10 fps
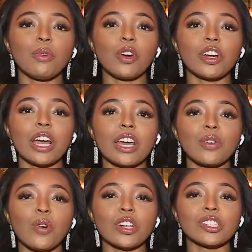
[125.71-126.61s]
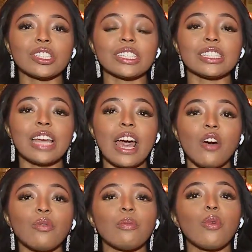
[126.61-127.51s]
mortar headquarters is
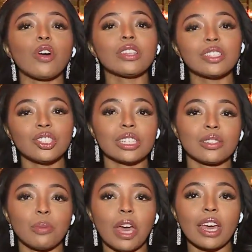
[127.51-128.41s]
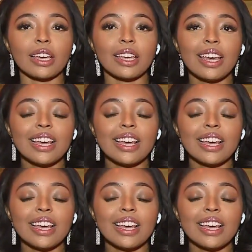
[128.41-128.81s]
now more than just a bank.